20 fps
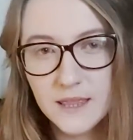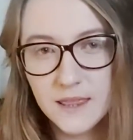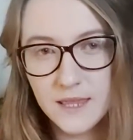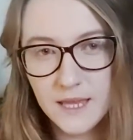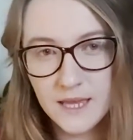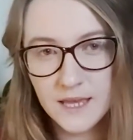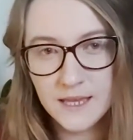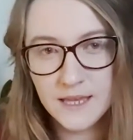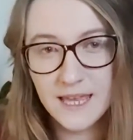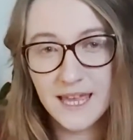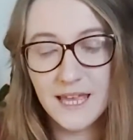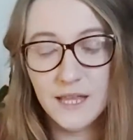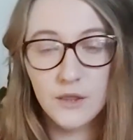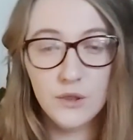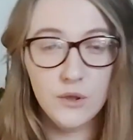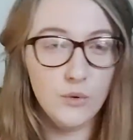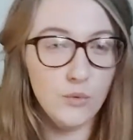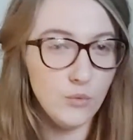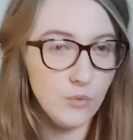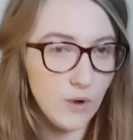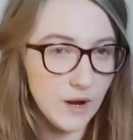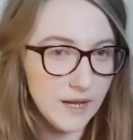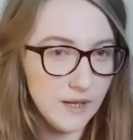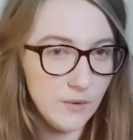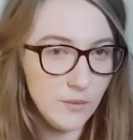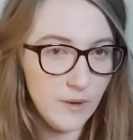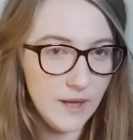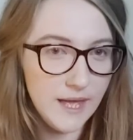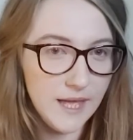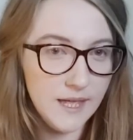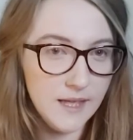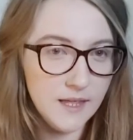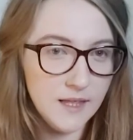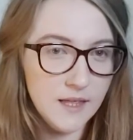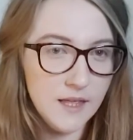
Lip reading: thing in the right way.